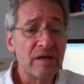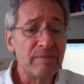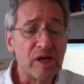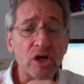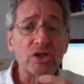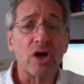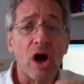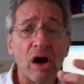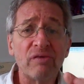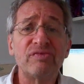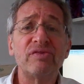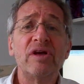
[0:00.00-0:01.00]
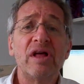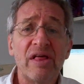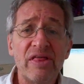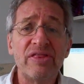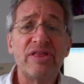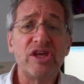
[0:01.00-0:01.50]
because of
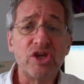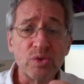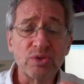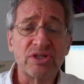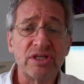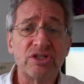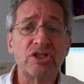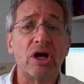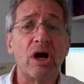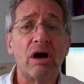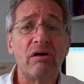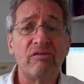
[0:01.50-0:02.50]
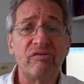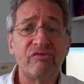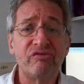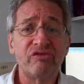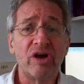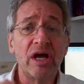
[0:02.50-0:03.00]
the usage
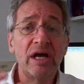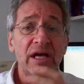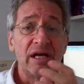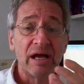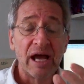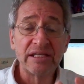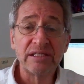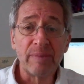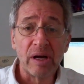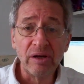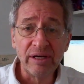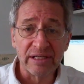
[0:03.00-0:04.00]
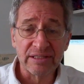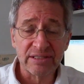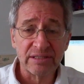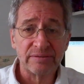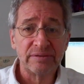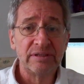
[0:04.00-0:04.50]
of
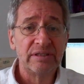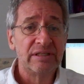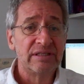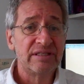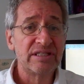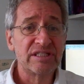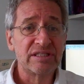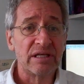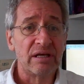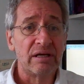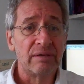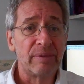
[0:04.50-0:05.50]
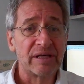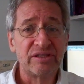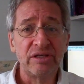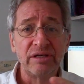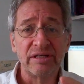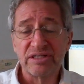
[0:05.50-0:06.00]
antibiotics, this
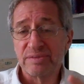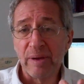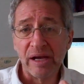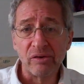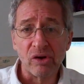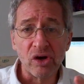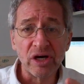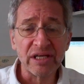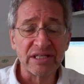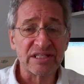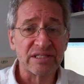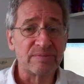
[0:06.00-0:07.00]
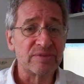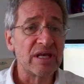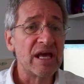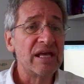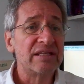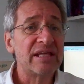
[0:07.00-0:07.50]
bacteria, this microorganisms,
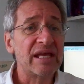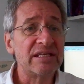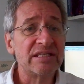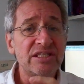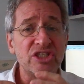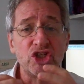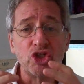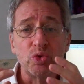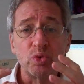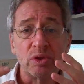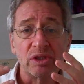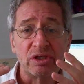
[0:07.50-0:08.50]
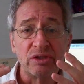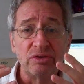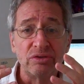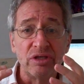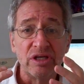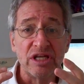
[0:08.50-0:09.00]
tends to
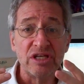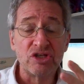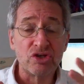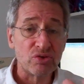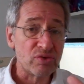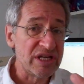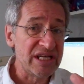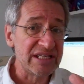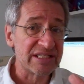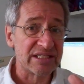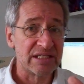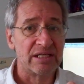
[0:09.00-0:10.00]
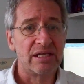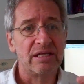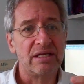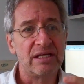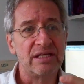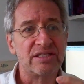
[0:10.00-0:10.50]
increase
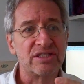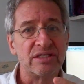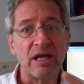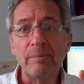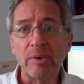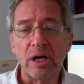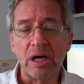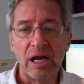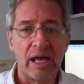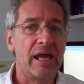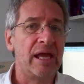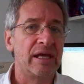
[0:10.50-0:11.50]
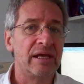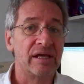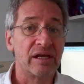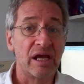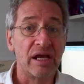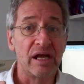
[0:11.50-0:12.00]
its number and